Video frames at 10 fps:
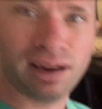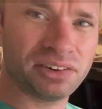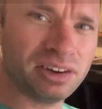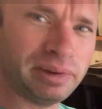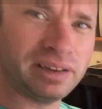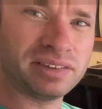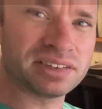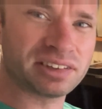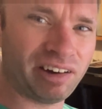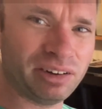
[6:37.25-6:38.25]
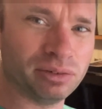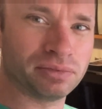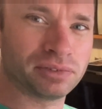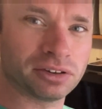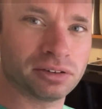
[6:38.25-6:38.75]
I seem to be in the style of
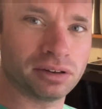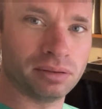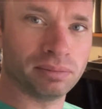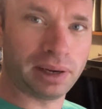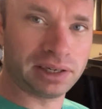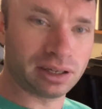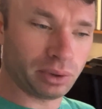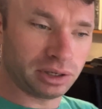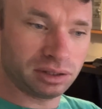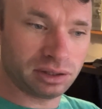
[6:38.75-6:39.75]
just painting quite